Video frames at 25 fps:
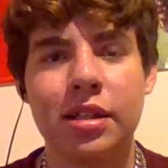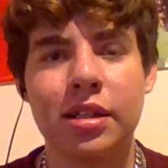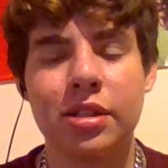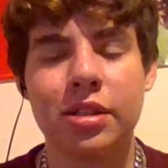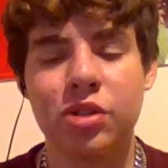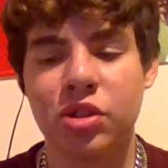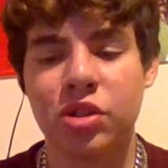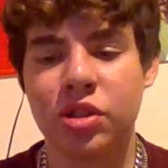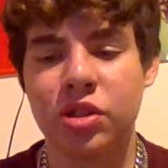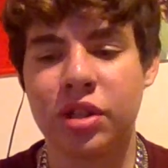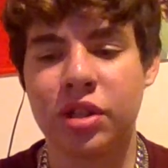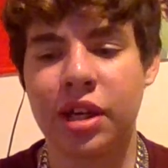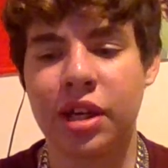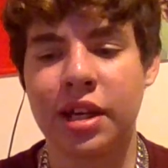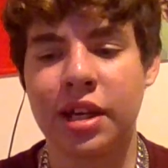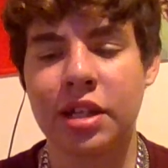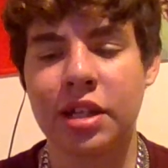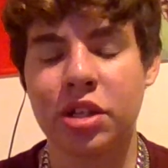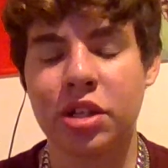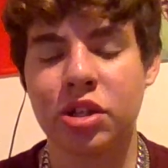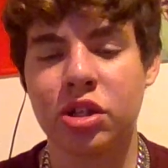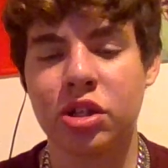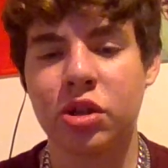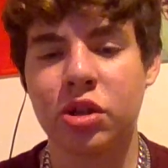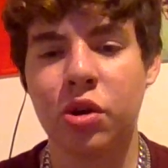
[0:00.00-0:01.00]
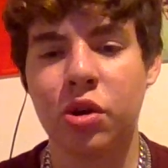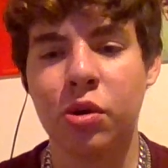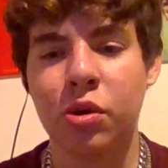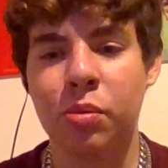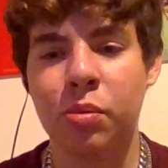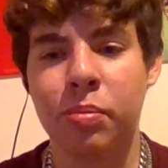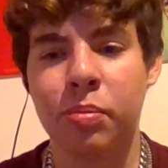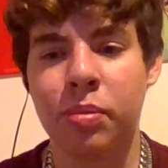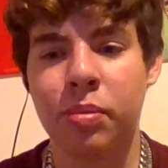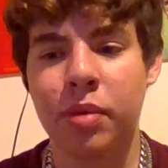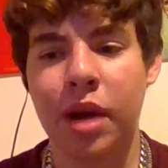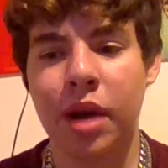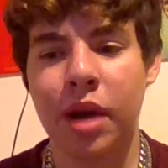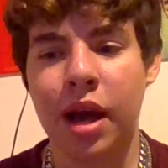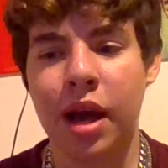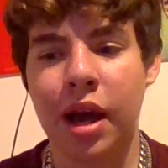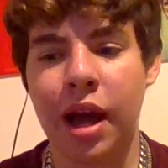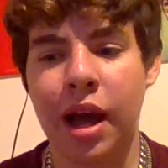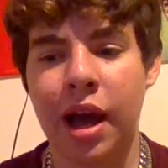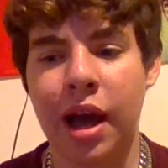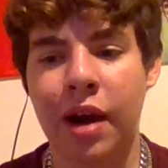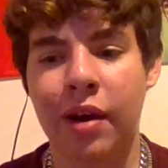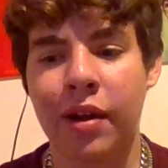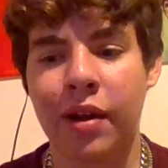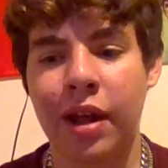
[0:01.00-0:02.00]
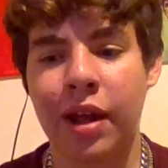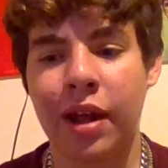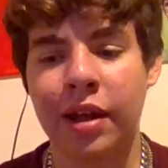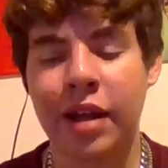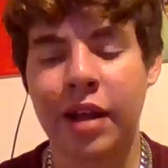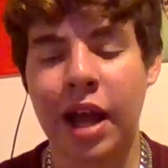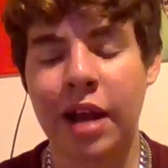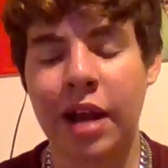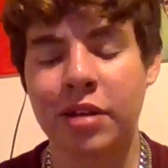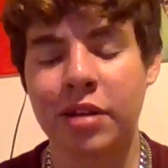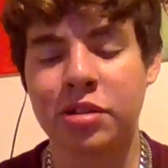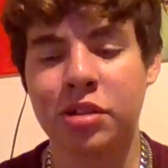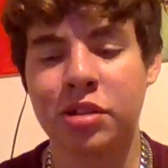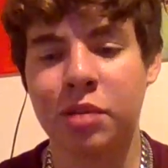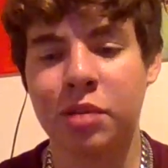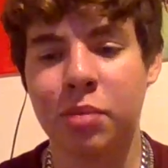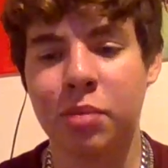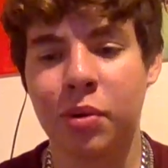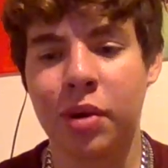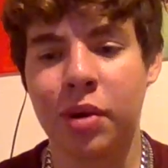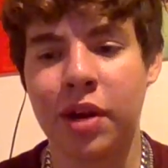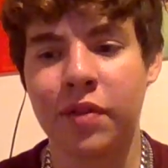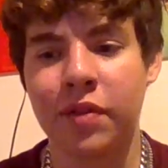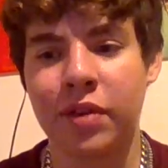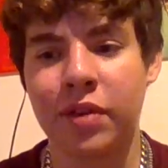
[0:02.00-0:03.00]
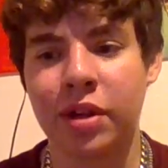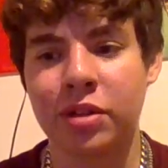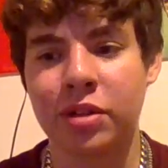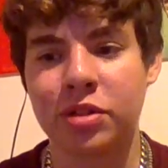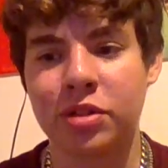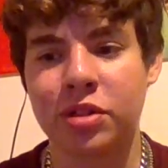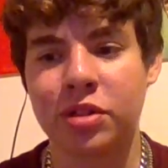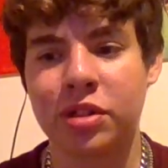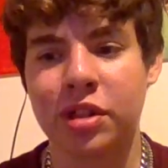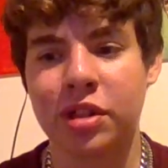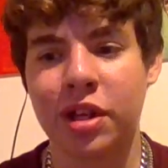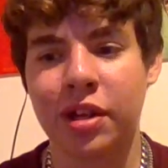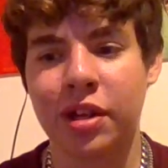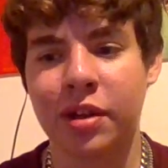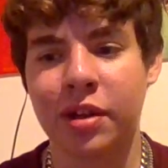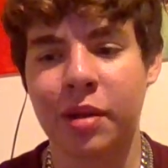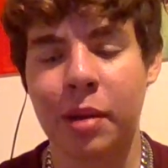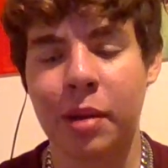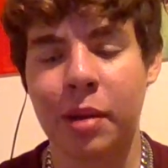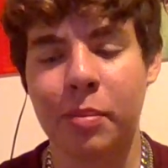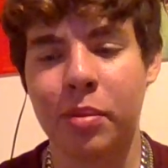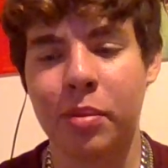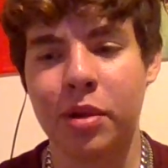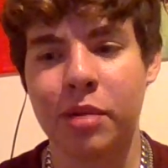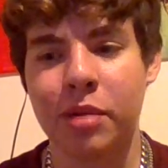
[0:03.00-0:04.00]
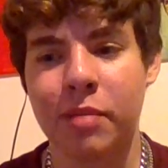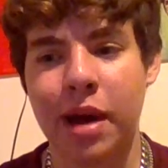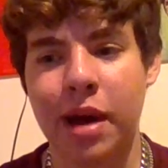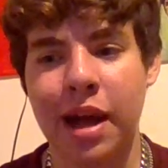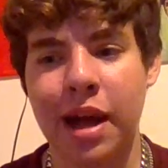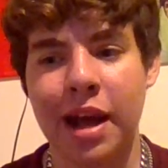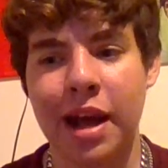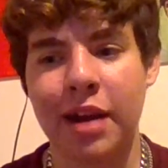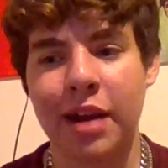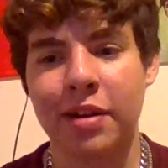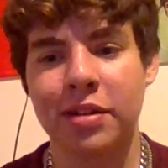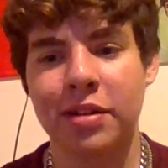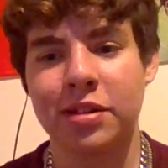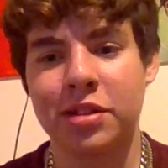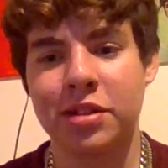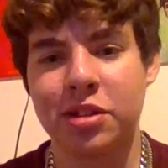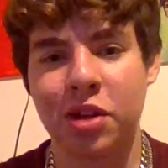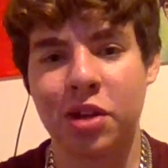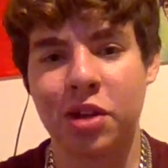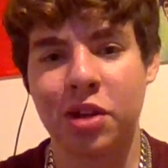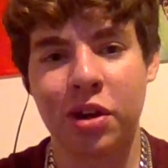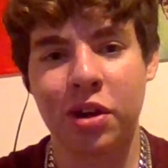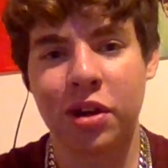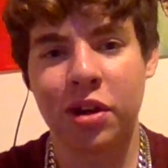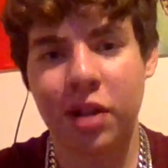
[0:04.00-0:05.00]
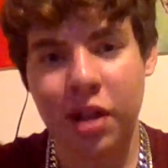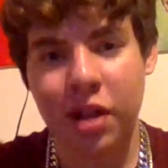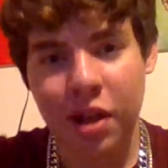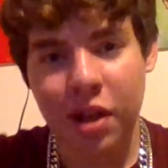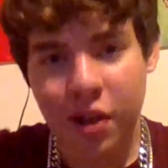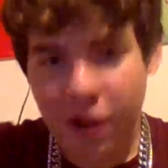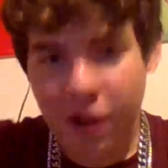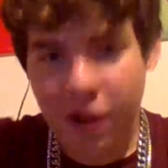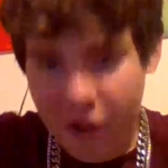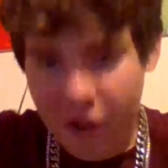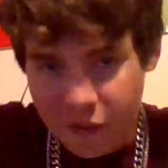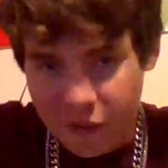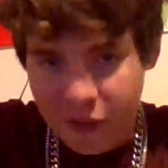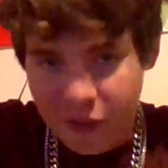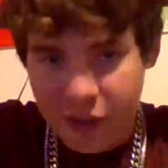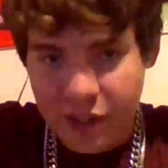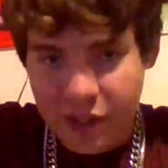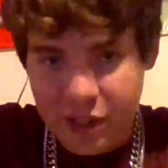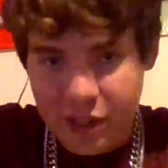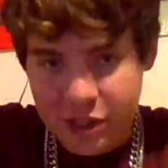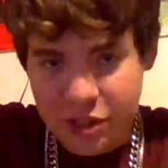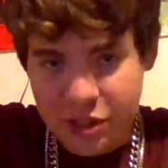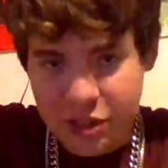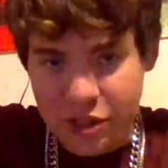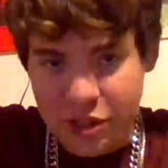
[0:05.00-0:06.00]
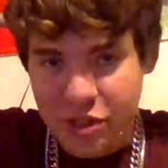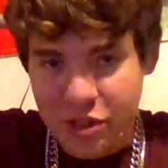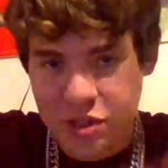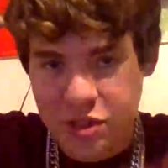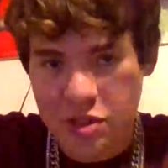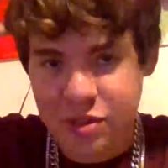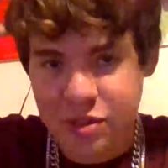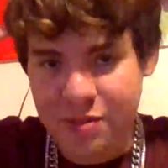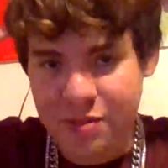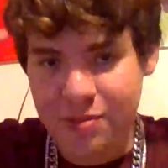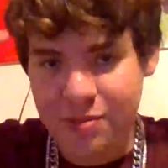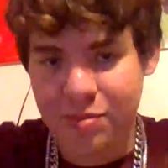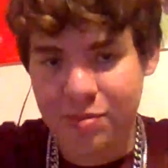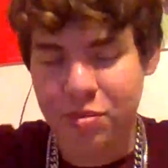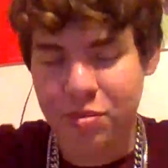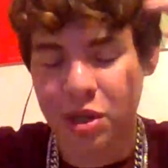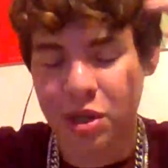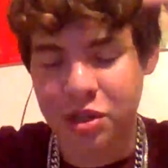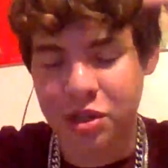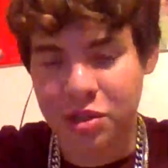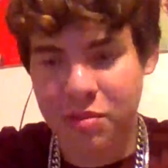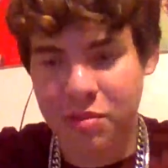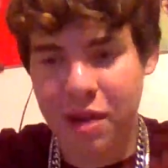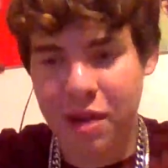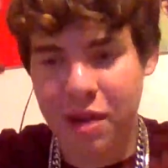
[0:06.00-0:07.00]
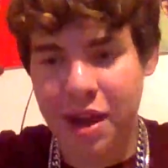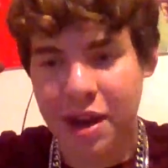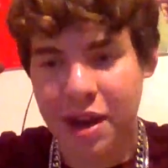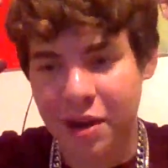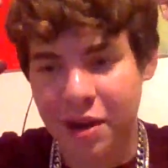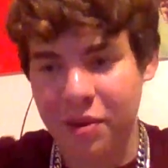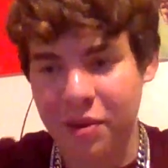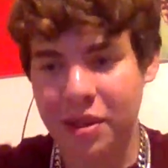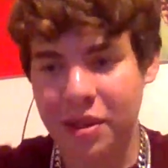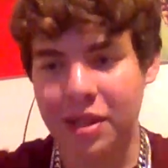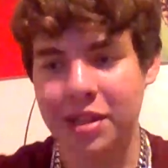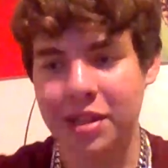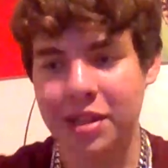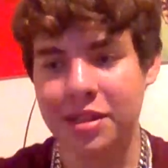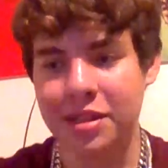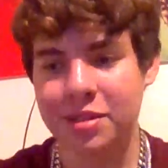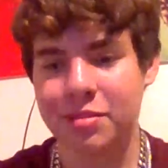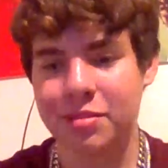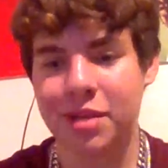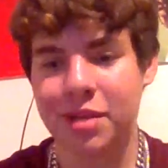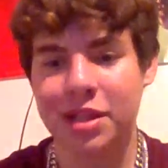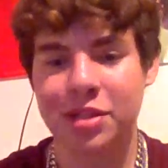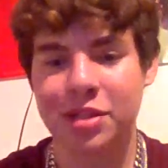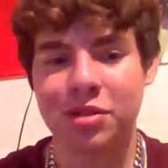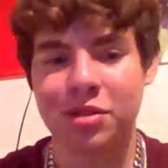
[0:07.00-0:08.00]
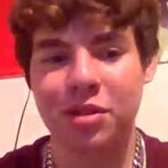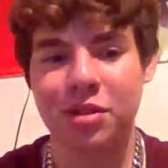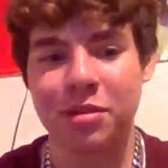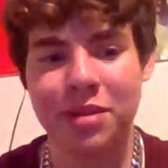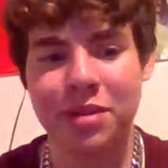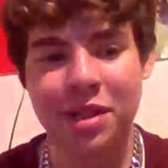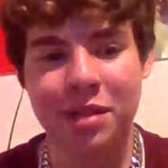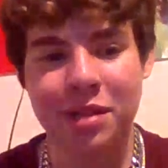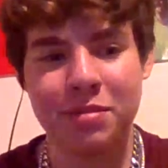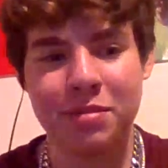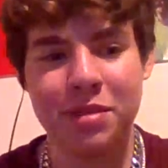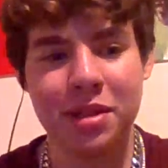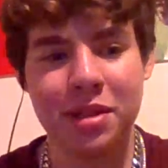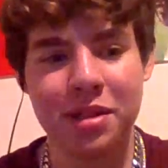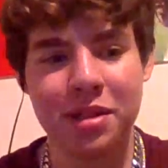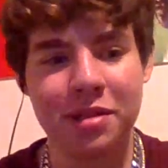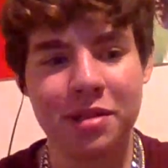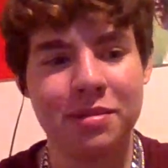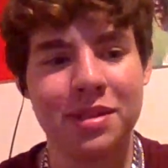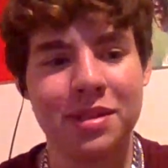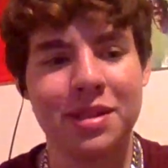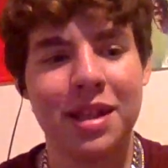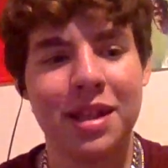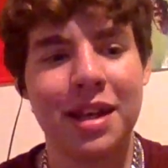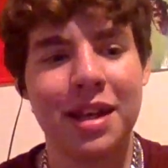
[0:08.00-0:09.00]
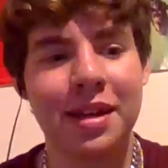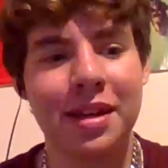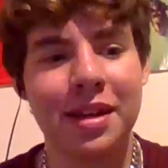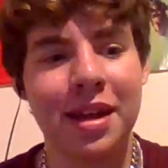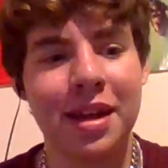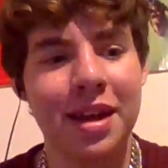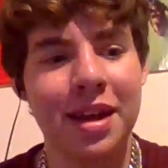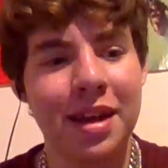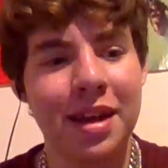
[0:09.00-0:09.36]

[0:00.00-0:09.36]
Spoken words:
just like get the soap, out, like hair soap or whatever, and I'll just like put it in my hair and start fucking just brushing my hair with it and just, like scrub it up dub and like